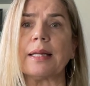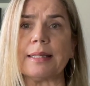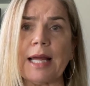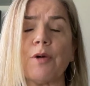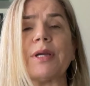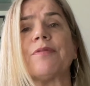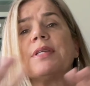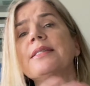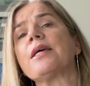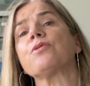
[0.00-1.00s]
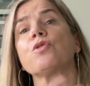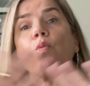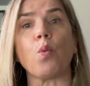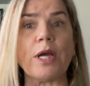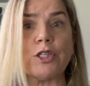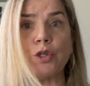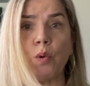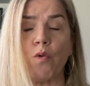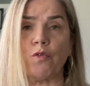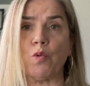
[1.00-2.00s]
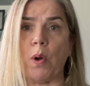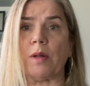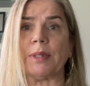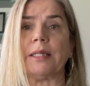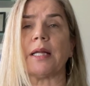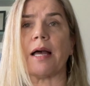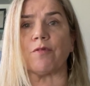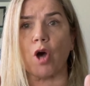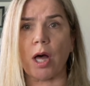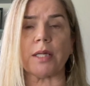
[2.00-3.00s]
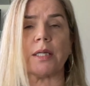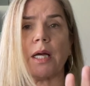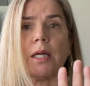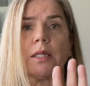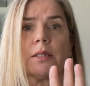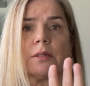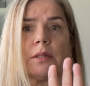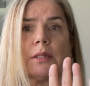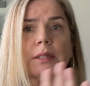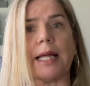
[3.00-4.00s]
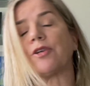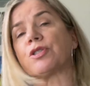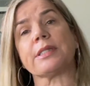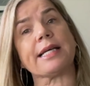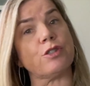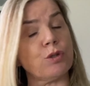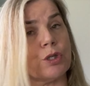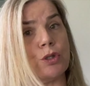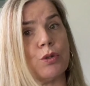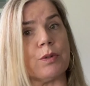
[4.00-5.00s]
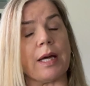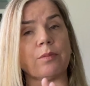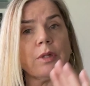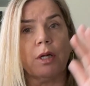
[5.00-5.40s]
Now, if this sounds way too overwhelming, I've got a little exercise you can do that